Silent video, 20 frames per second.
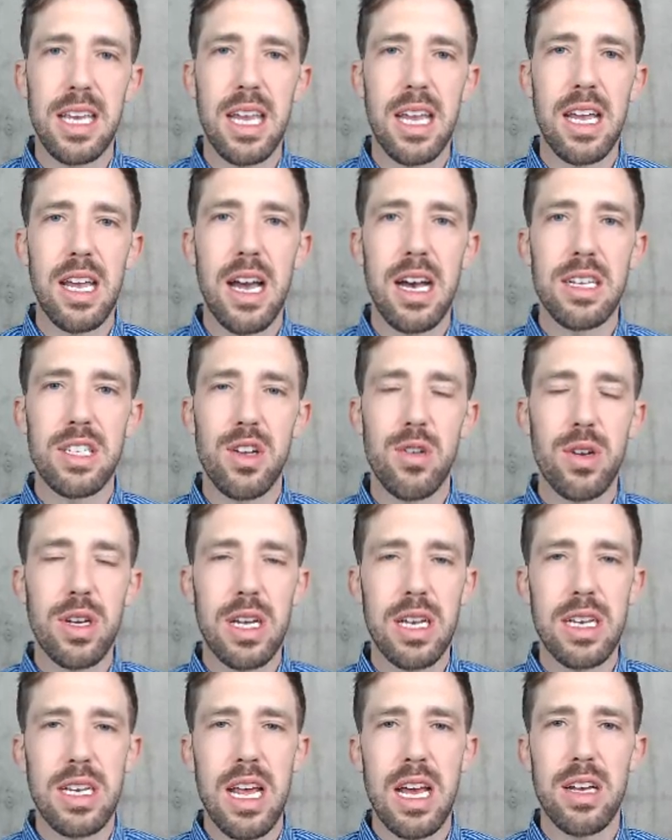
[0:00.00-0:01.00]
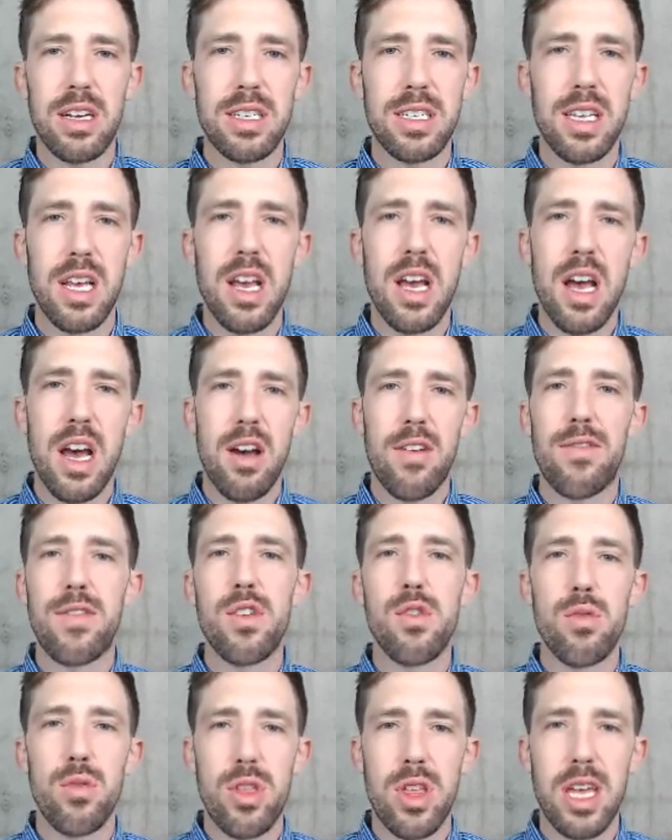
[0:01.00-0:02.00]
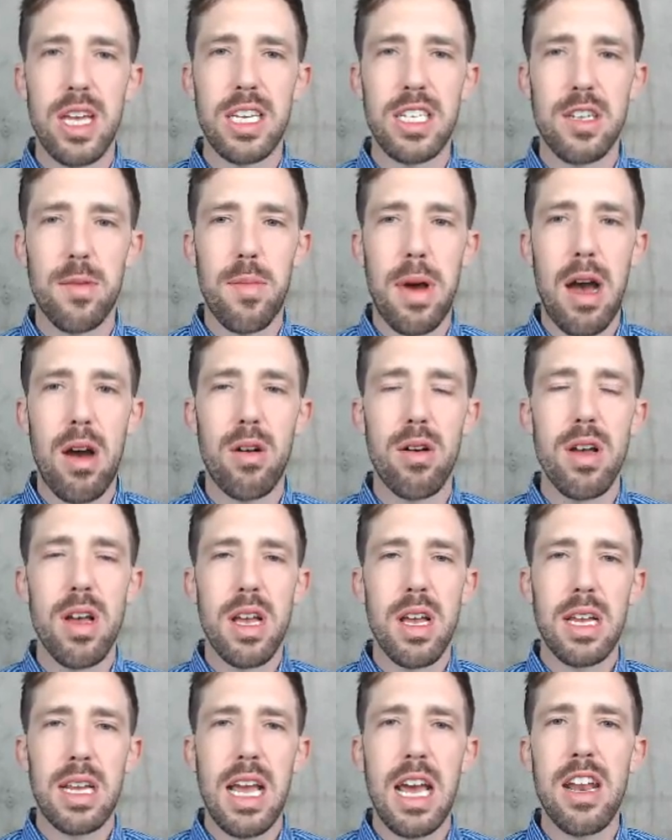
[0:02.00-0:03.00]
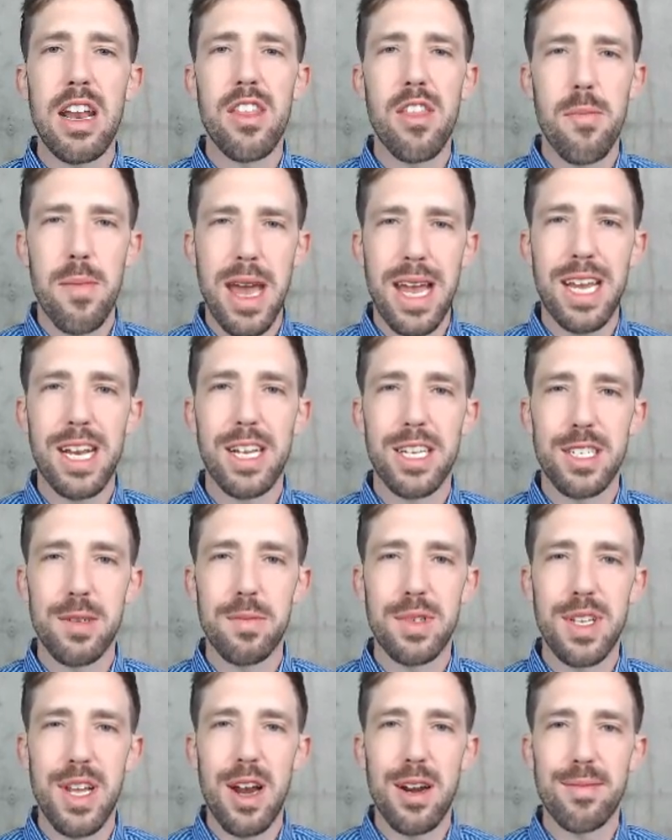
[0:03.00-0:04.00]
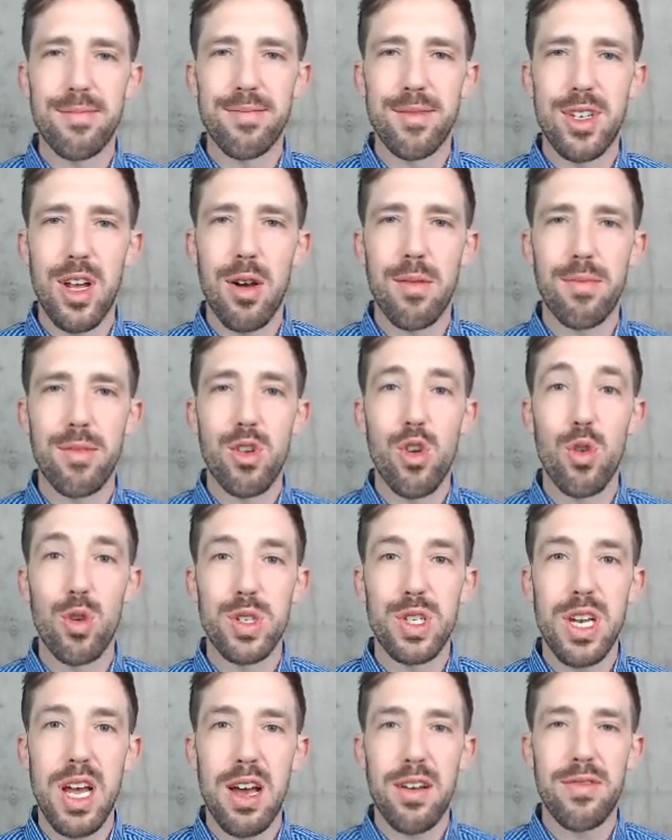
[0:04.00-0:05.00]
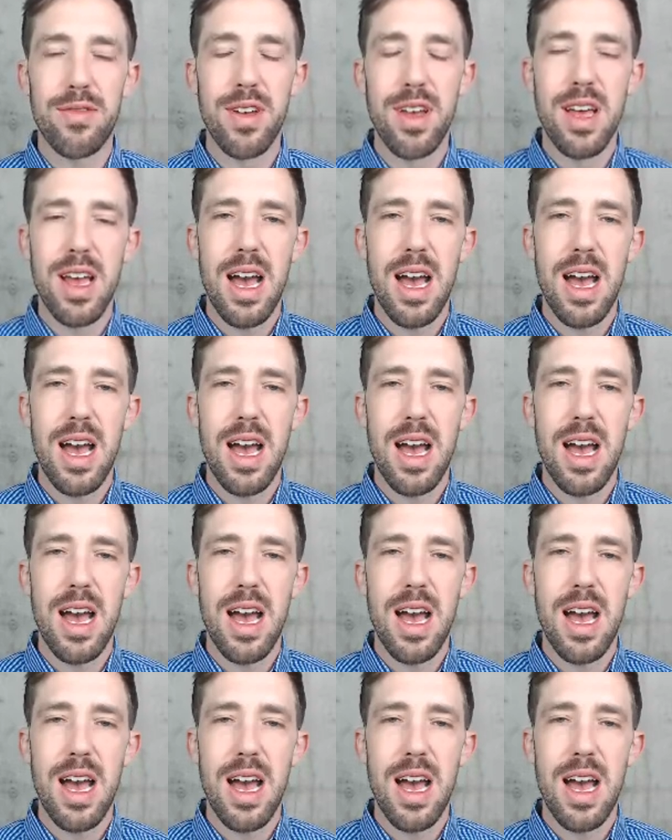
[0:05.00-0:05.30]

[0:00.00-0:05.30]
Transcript: gut, so it can tell us a few things about kind of the mechanisms there. So cool stuff.